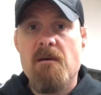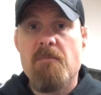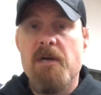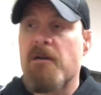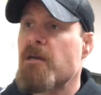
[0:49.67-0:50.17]

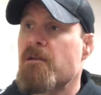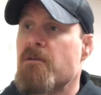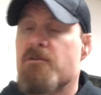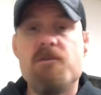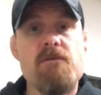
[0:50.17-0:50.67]
better get
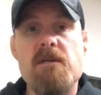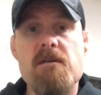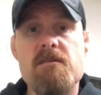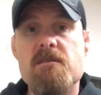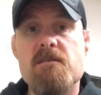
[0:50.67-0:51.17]
used to it
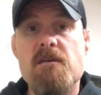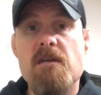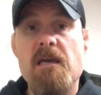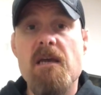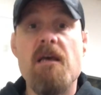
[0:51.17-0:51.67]
because it's going
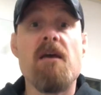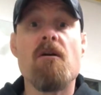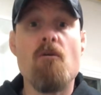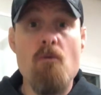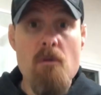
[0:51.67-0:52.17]
to get a
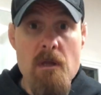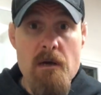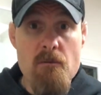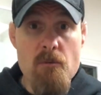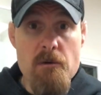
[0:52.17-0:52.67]
whole
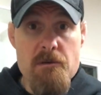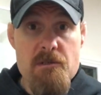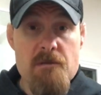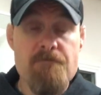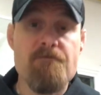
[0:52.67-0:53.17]
lot worse.